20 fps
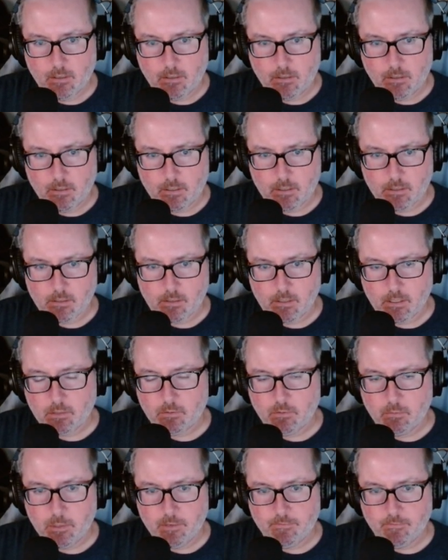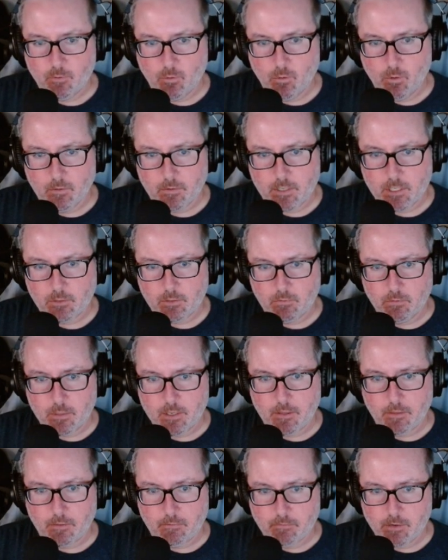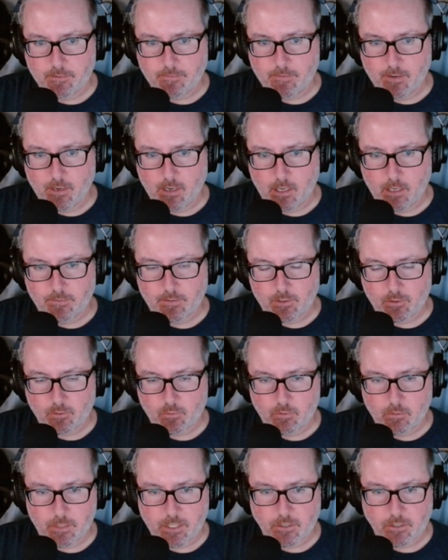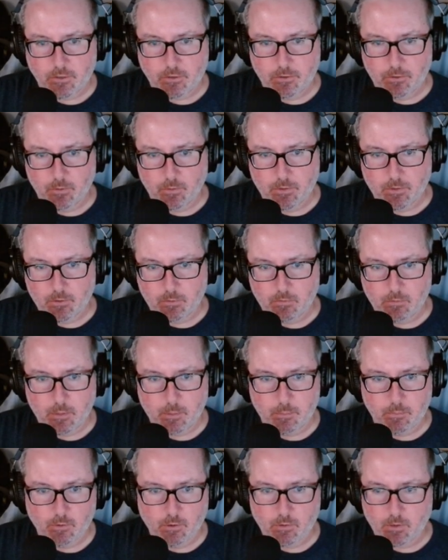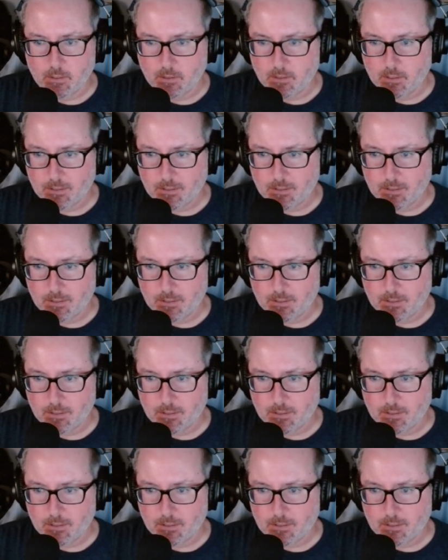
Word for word: Because this would be four, these would be three, five, this would be two, this would be broken.